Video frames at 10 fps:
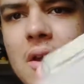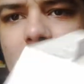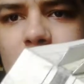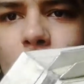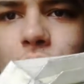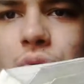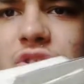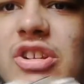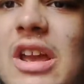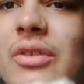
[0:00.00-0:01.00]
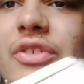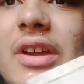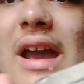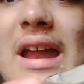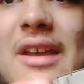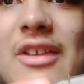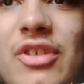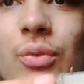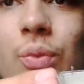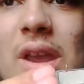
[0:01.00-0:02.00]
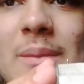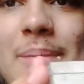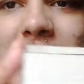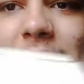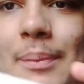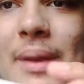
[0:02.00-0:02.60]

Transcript: I got in all the details that it had. It has that weird back